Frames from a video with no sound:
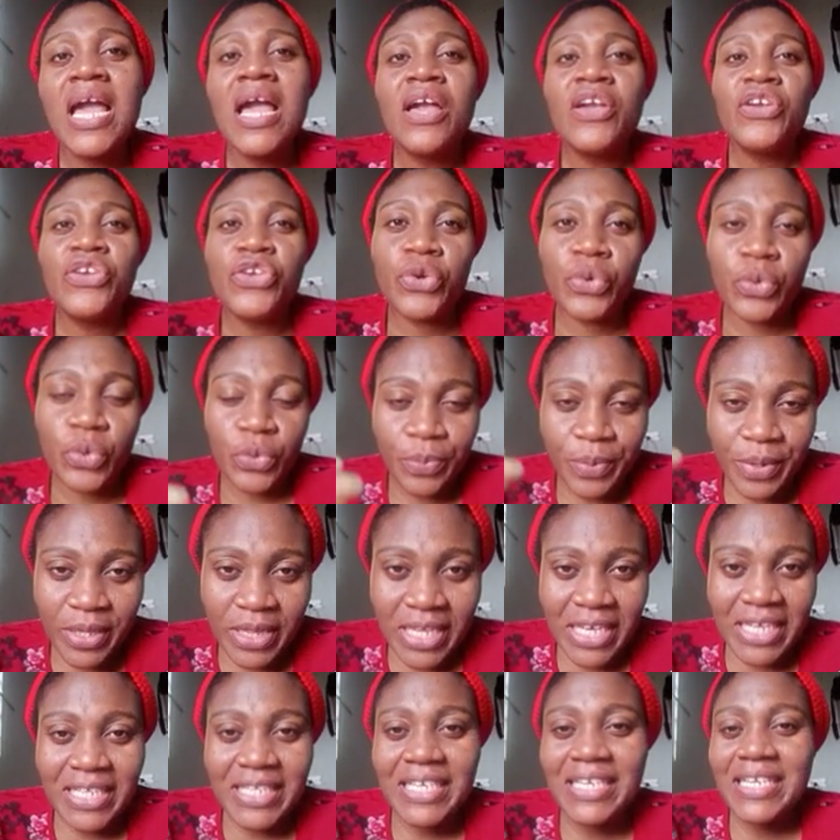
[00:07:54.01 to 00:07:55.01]
You will be
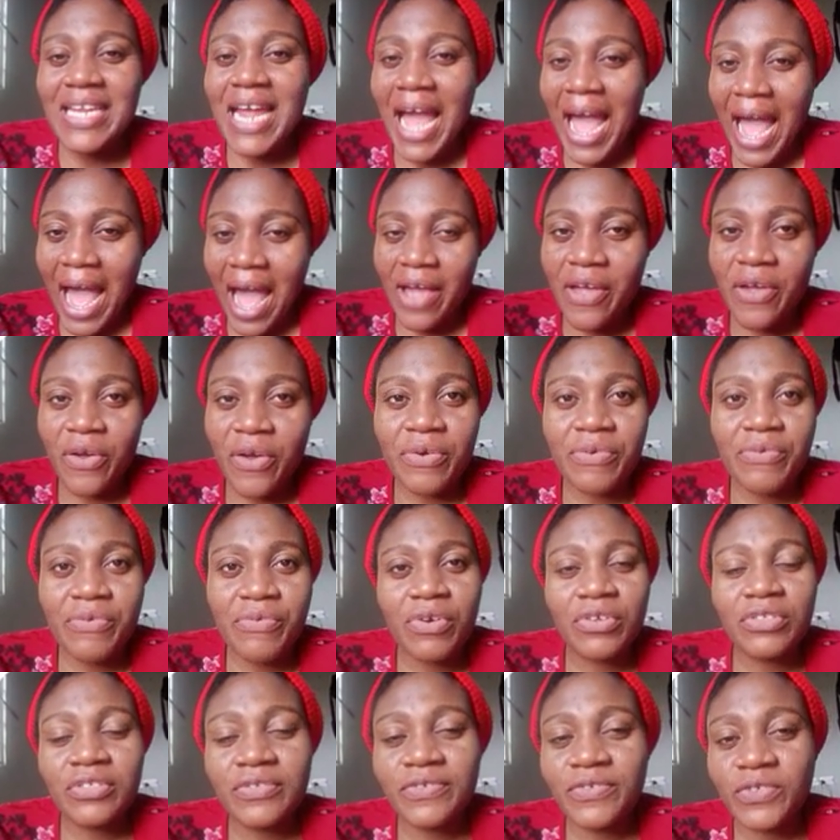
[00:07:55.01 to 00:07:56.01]
needing iron
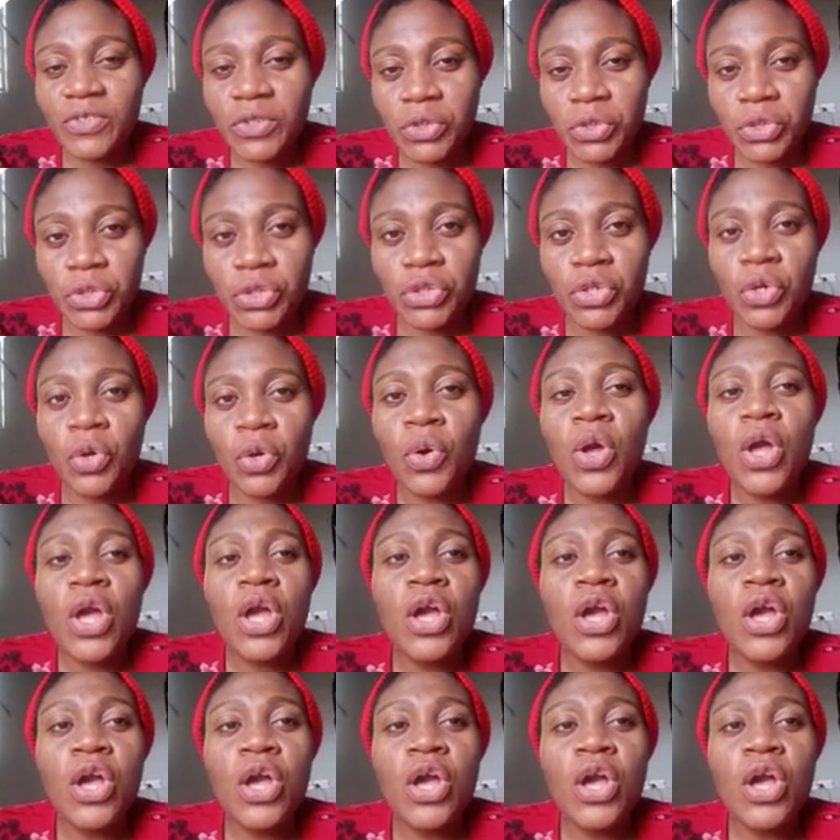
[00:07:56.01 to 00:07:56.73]
rod for sure.